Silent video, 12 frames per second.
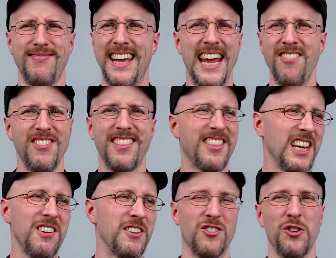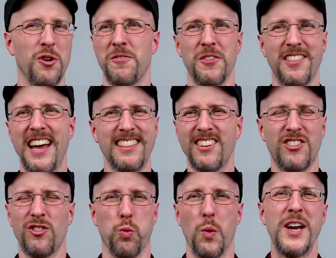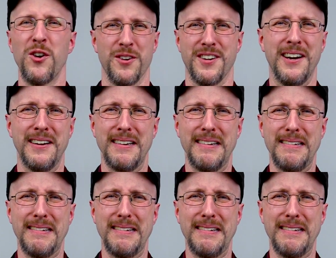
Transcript: Can't even think of a joke for that. That's just weird.